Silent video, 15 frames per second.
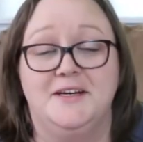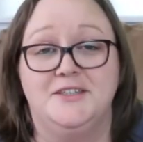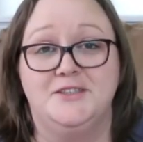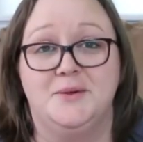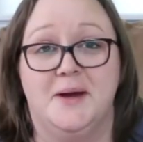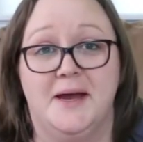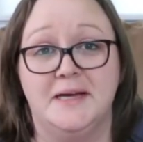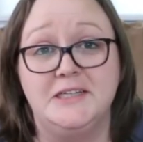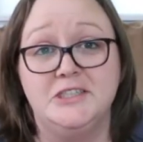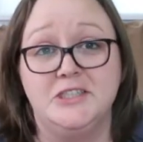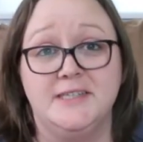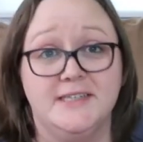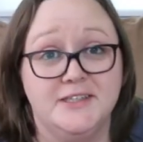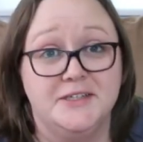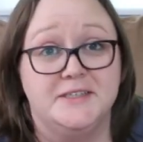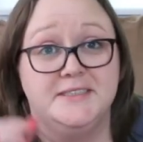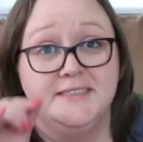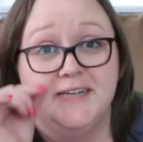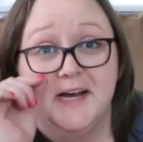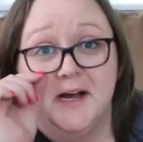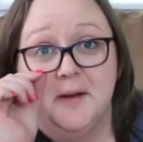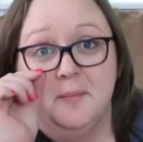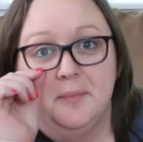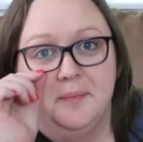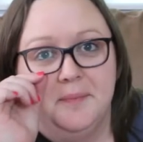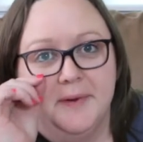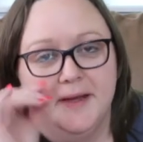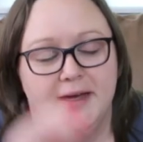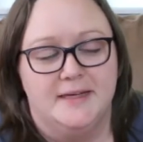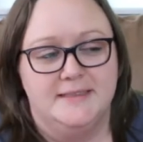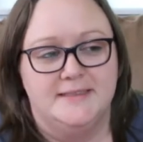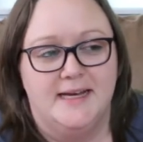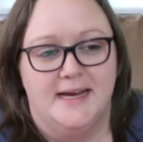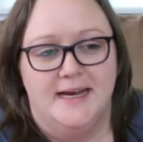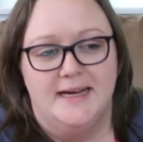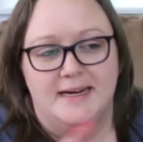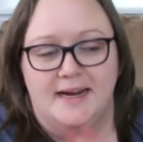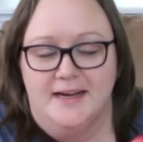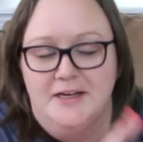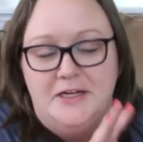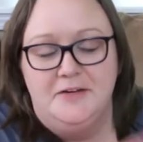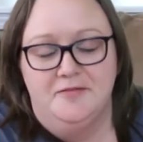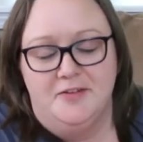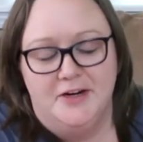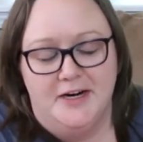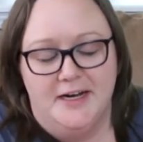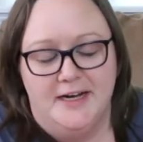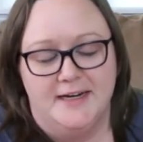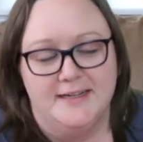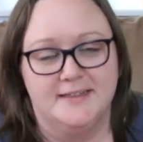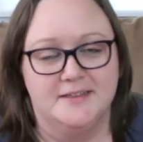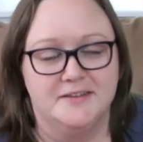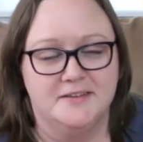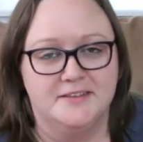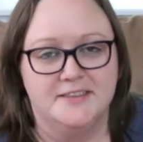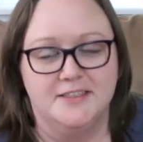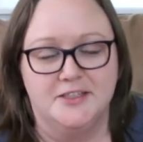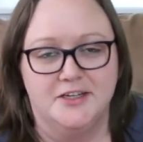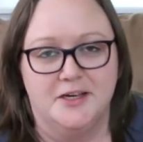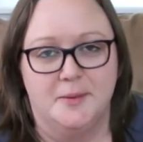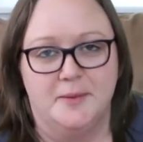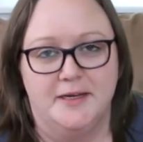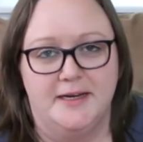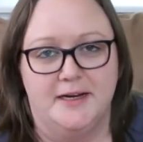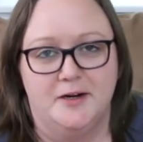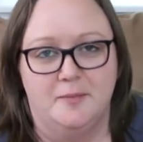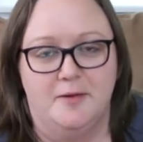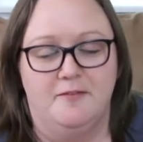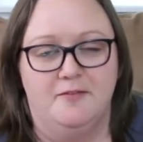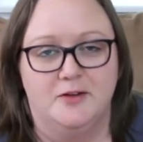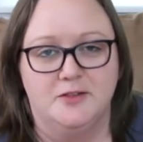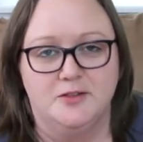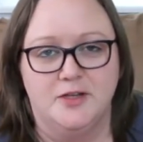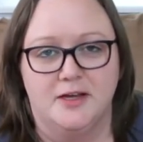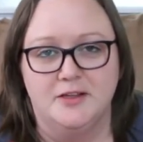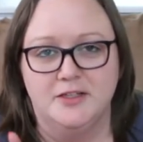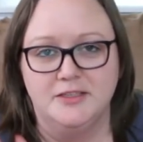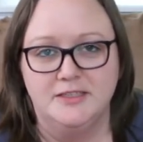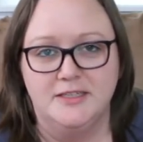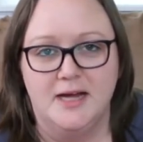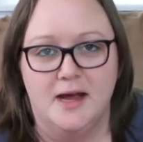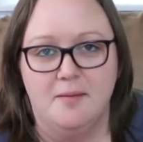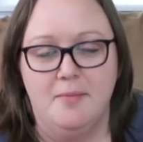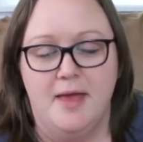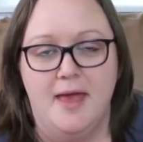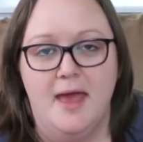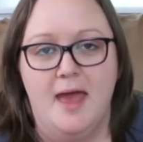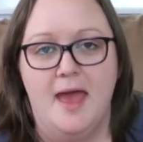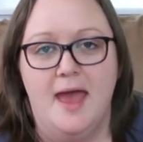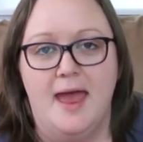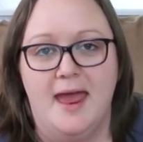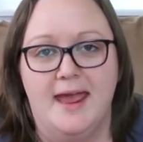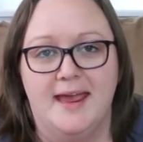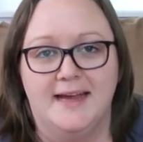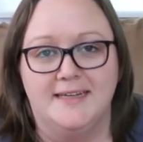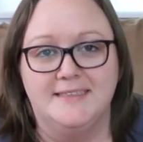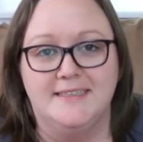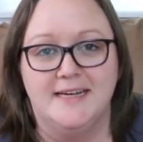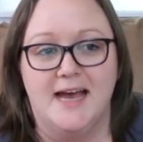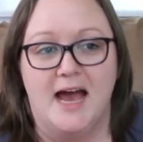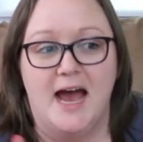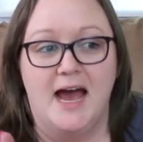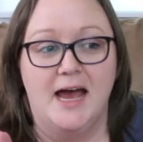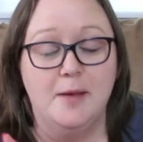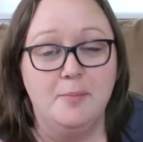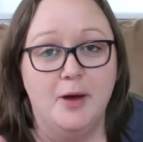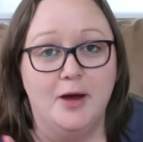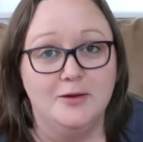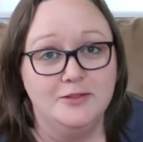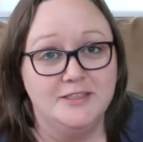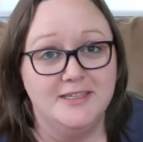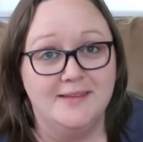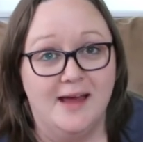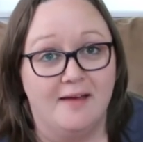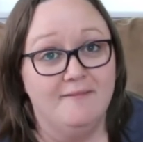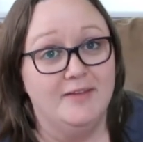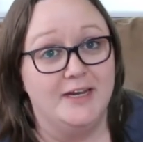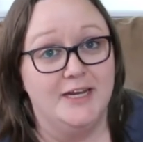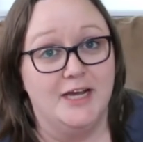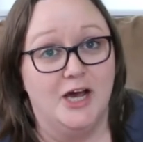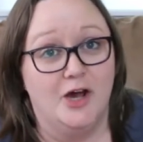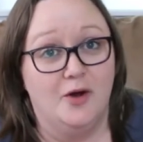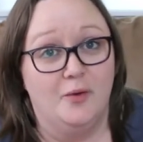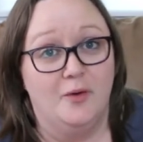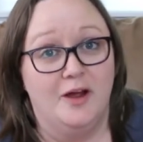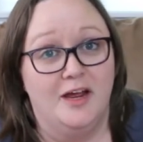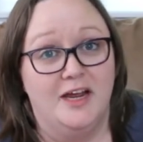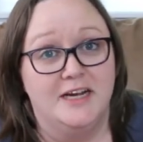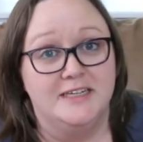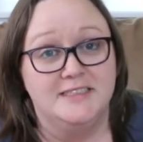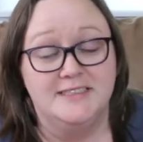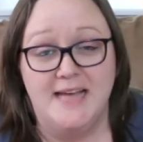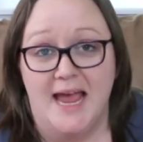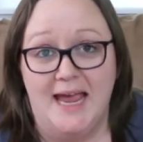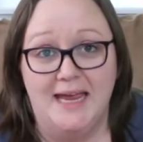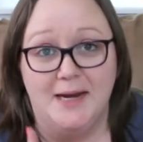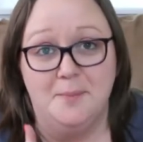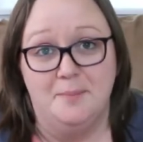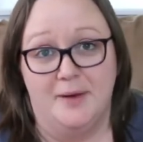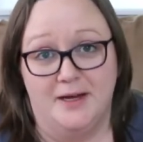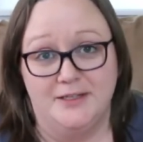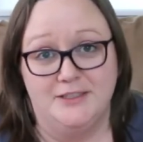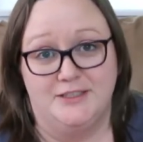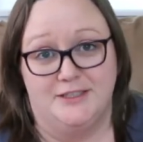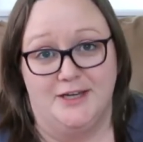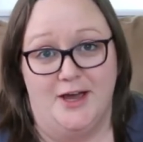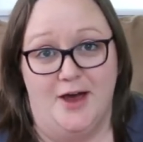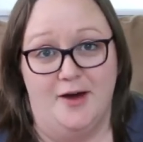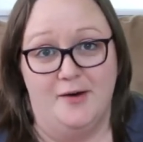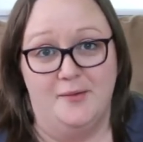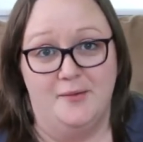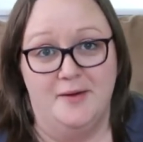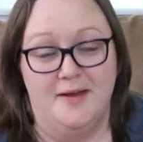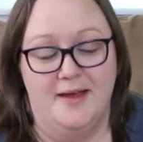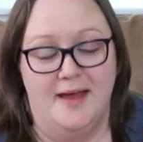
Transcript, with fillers: So I actually looked it up because I, I couldn't figure out how to, to look up the date on my phone. So I looked it up and I posted that video 10 months ago.